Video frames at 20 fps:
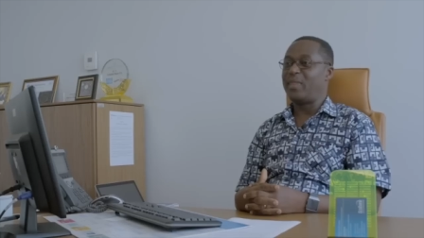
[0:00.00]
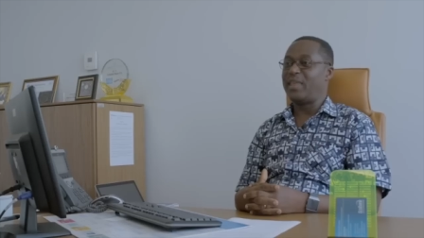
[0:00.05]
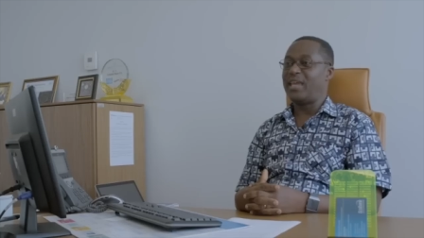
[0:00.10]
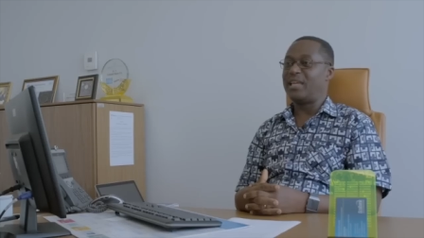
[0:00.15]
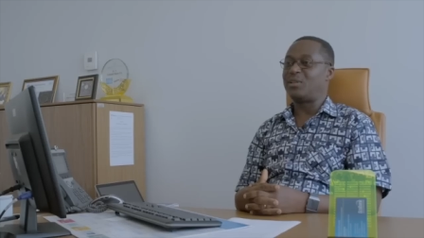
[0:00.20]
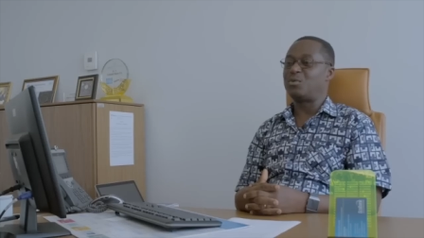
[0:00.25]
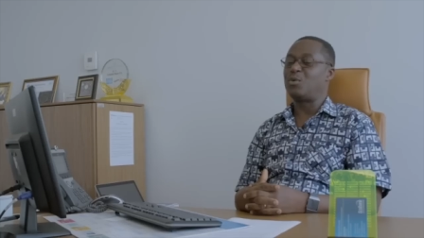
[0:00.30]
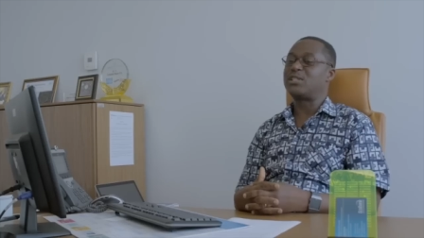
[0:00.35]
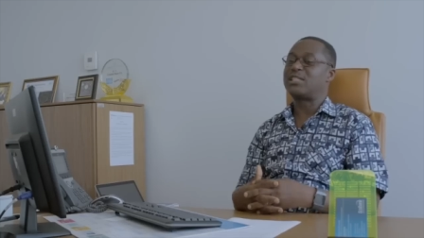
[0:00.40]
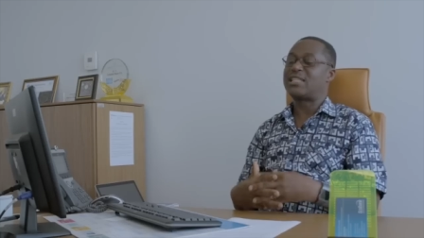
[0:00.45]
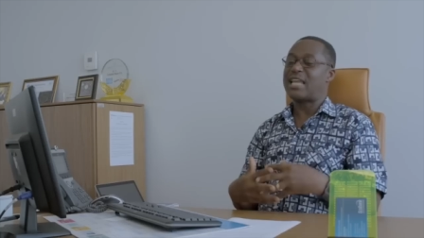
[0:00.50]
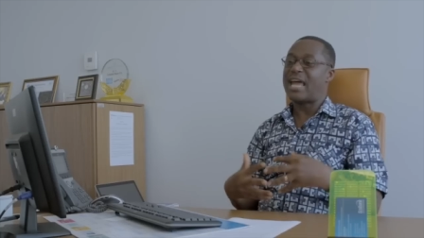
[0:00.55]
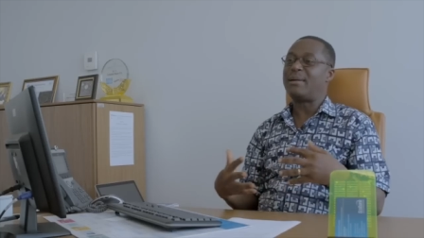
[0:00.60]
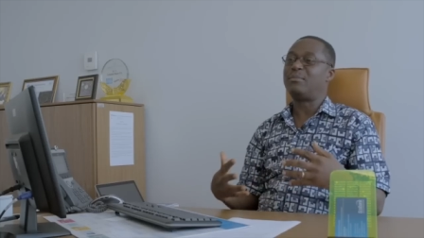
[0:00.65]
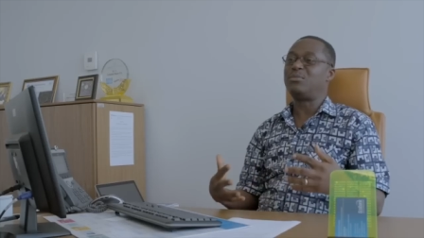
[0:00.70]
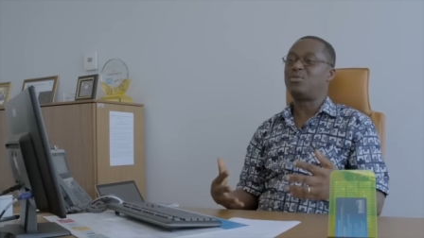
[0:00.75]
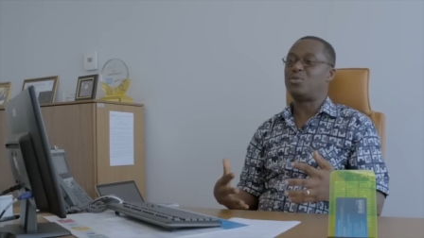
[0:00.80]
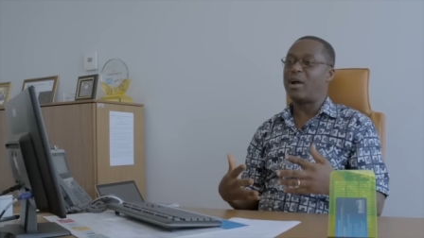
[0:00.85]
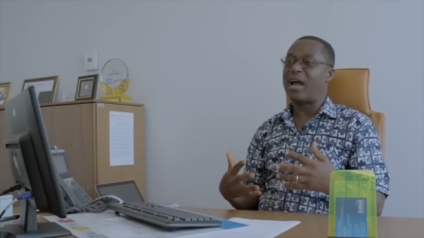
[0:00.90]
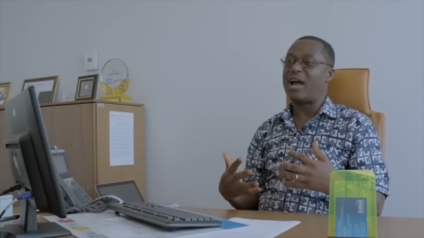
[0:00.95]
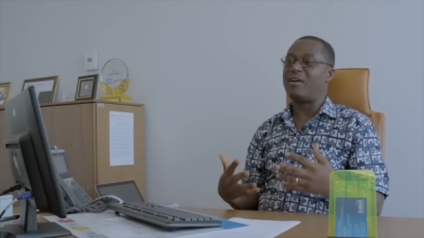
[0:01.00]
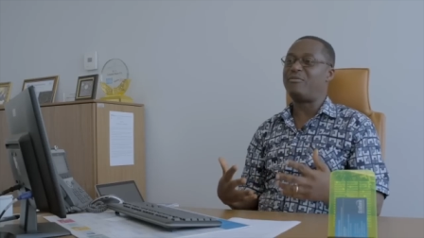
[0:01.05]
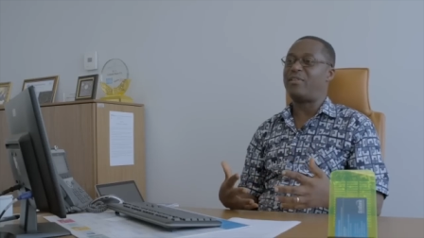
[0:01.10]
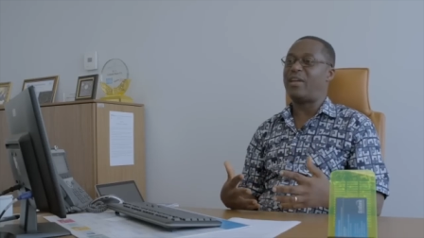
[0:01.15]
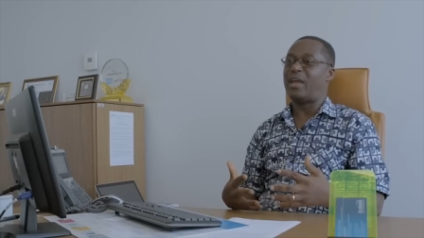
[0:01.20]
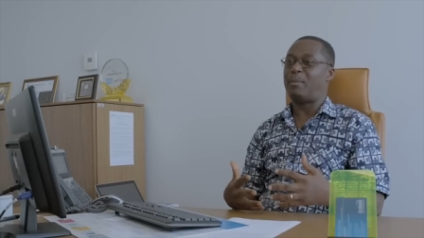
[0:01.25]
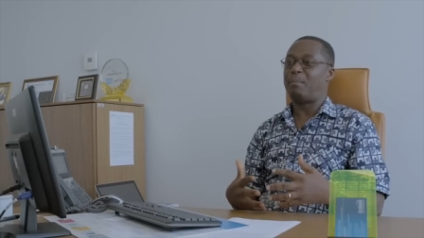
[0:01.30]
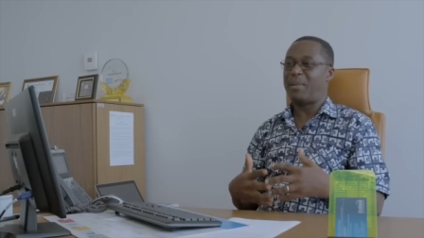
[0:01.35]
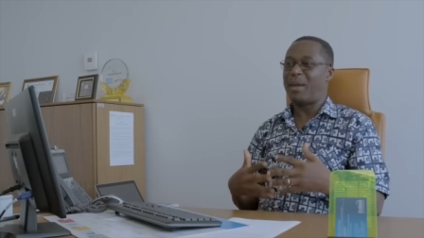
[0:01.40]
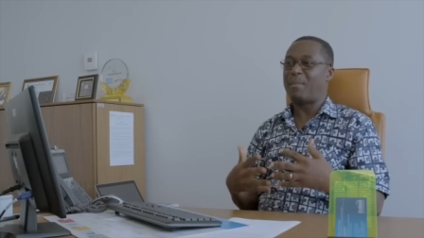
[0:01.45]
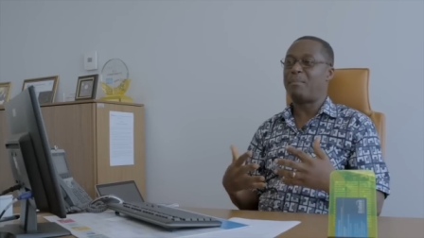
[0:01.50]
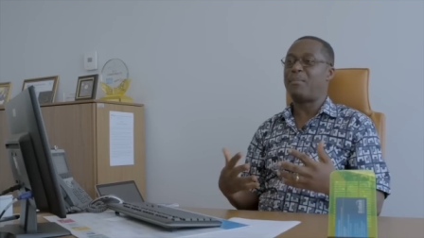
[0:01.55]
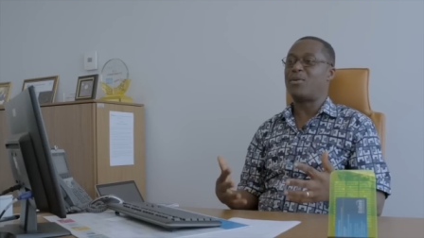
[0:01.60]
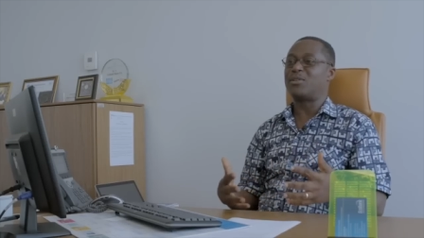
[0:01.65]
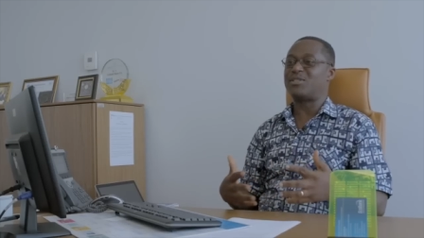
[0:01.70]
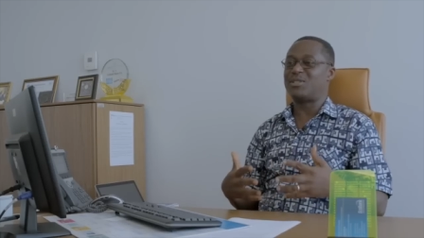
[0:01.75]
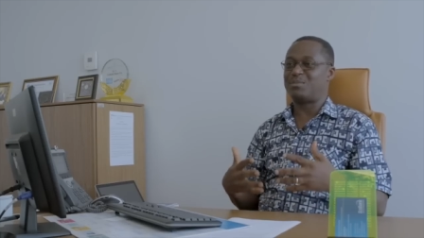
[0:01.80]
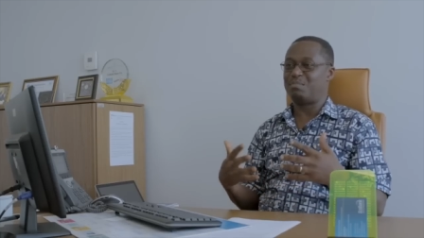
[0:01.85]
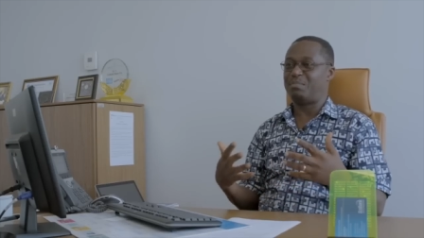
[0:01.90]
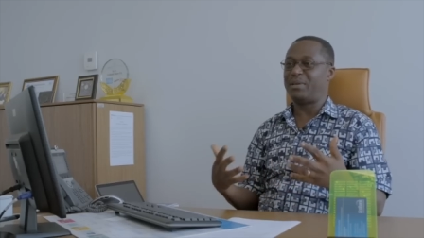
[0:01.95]
It was time to have a
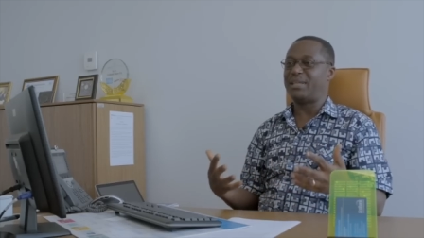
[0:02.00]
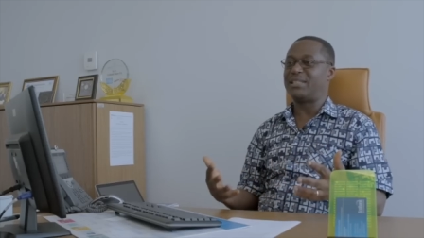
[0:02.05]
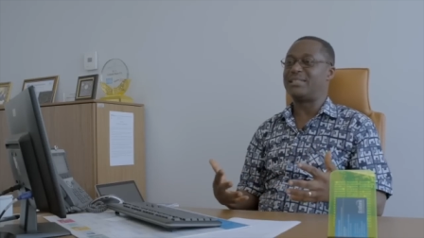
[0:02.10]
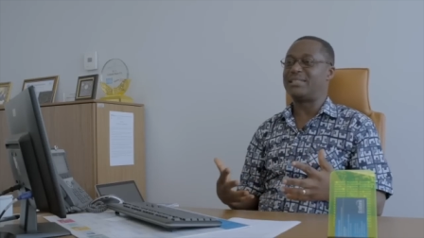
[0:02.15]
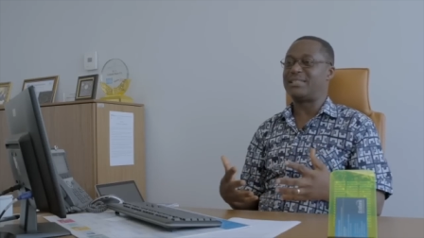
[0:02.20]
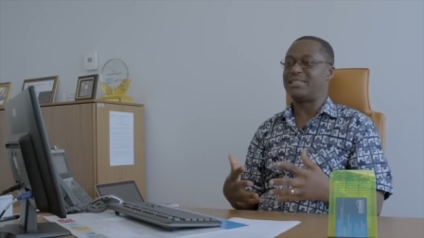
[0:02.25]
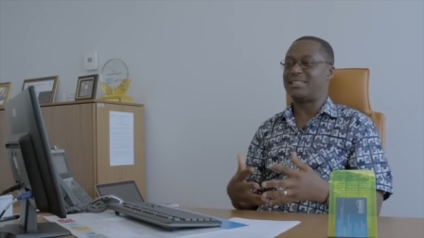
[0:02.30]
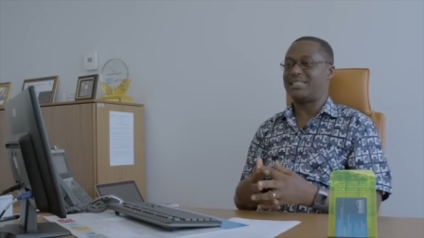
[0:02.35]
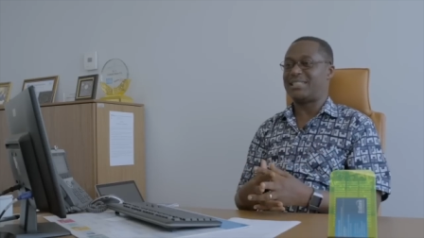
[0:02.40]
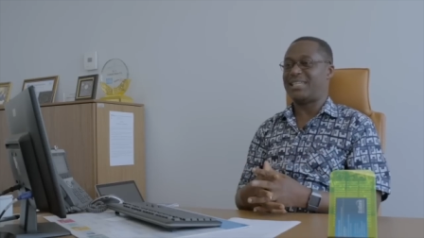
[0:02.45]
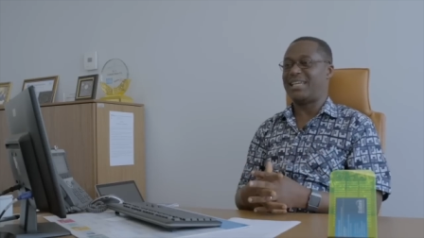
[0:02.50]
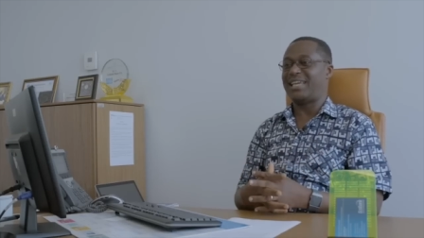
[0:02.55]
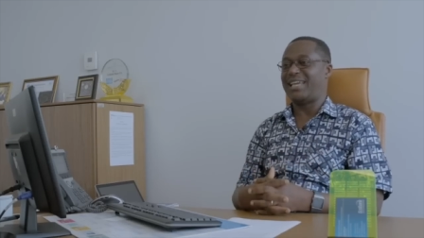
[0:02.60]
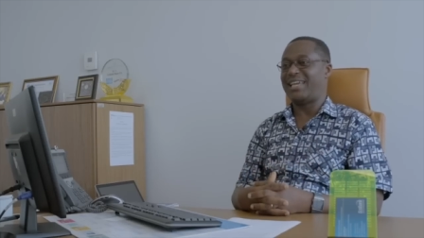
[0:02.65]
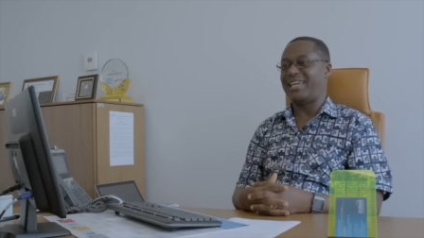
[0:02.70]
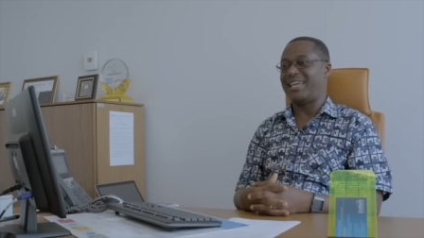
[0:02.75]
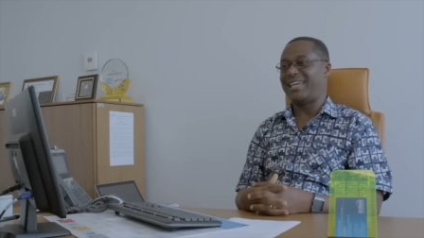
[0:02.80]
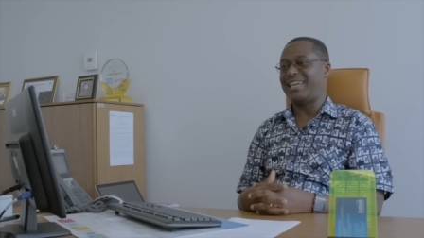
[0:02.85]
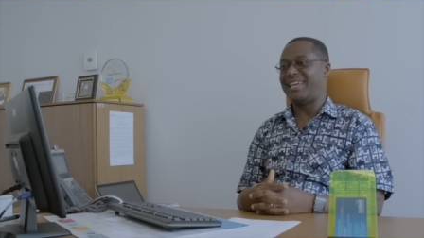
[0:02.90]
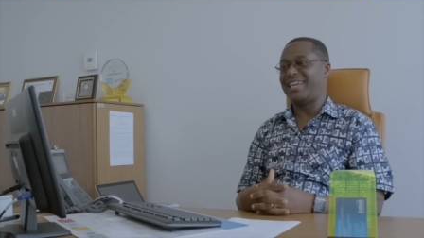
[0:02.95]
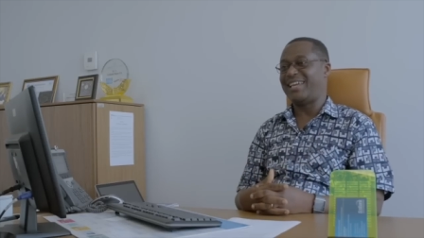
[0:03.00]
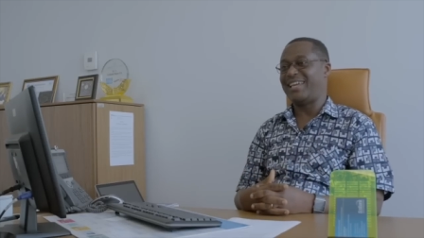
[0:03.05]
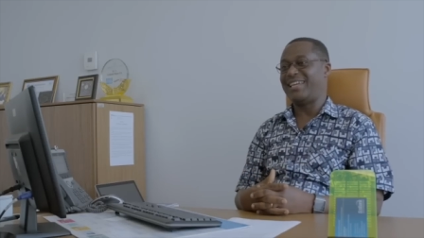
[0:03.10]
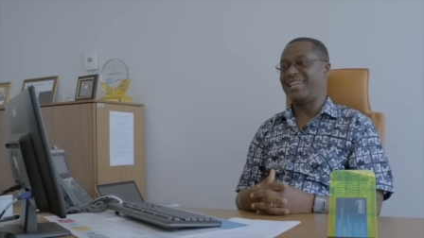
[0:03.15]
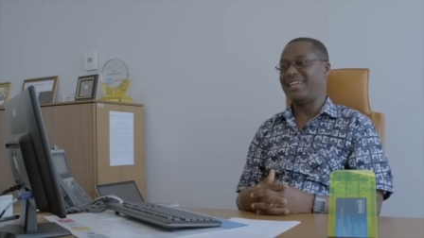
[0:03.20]
purpose-built, uh,